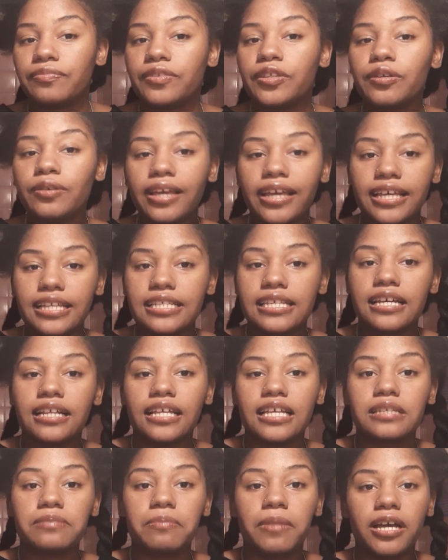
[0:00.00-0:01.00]
You can't
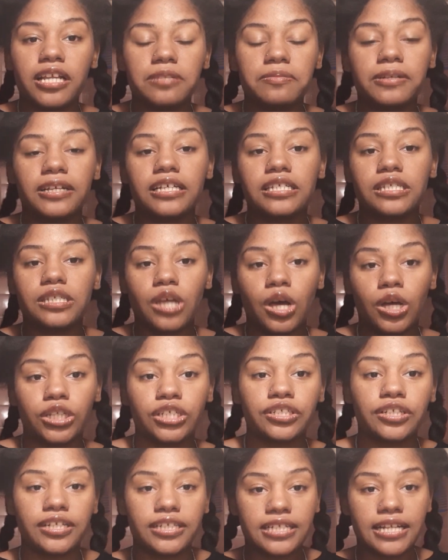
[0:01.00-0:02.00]
tell as much because it's all
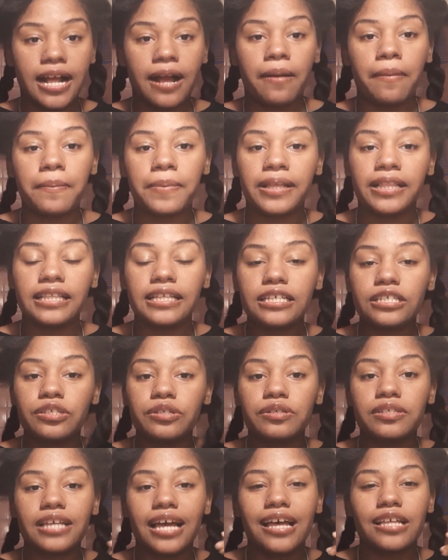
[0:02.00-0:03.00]
stretched out, but these
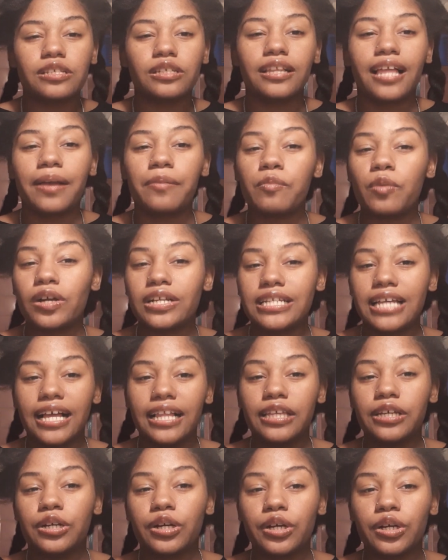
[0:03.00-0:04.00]
two sides are more
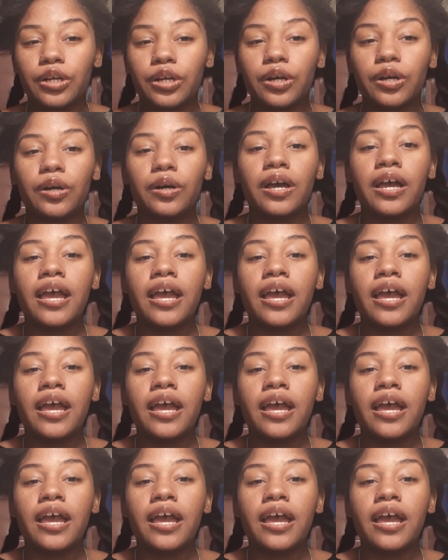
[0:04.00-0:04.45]
tightly curled.